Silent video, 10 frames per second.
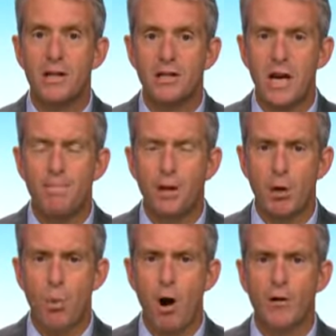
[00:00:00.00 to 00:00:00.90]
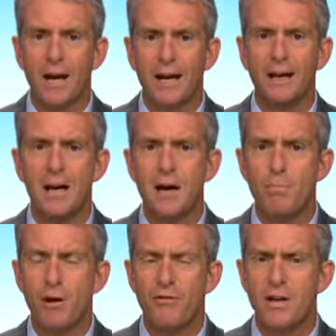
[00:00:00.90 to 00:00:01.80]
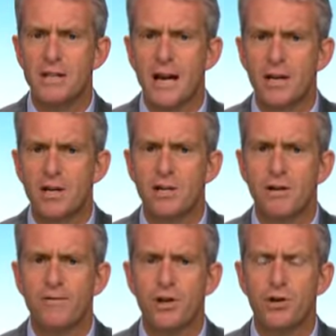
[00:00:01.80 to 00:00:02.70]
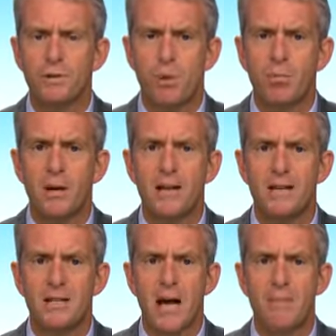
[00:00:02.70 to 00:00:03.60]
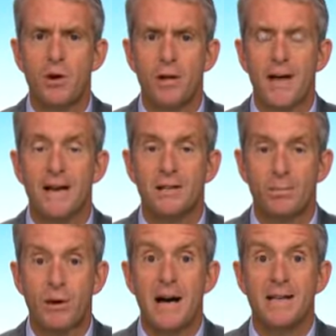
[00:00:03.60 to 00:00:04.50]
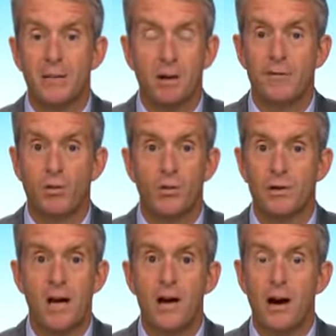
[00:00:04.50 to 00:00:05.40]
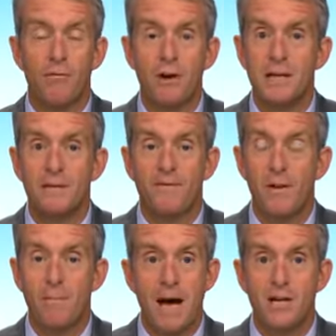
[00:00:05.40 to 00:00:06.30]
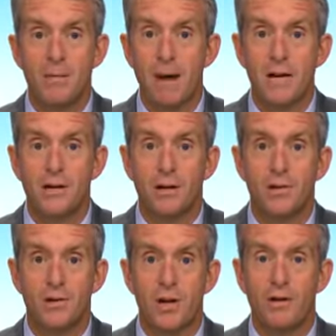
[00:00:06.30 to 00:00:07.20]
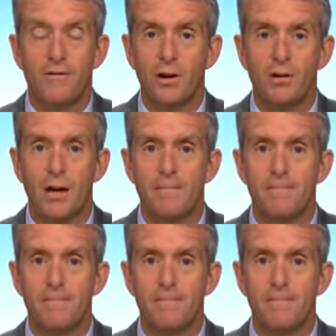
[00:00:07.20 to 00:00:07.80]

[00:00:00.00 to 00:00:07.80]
deeply worrying, but for intelligence officials, probably at this time, not that surprising, but of course, a reason for major, major concern, Fionnuala.